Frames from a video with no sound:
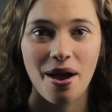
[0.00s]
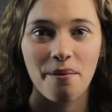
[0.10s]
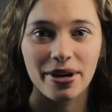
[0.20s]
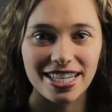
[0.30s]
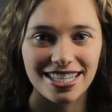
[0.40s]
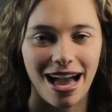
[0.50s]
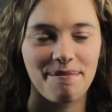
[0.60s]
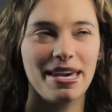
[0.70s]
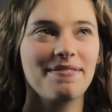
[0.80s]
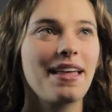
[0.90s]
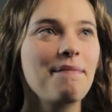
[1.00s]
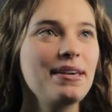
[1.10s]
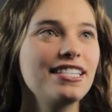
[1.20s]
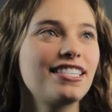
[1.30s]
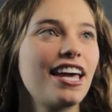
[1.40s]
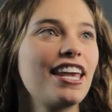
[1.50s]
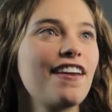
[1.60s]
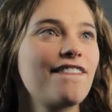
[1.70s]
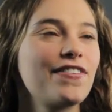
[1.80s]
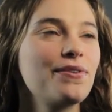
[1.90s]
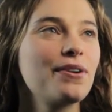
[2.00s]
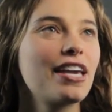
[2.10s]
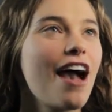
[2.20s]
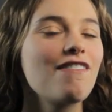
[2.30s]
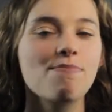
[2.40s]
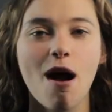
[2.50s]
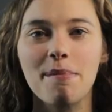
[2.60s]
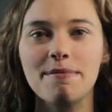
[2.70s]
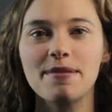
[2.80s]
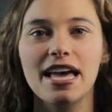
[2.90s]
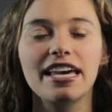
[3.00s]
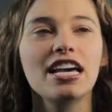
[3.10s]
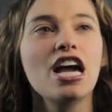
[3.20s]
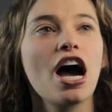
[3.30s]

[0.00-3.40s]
What does that mean? That means that if you have a problem like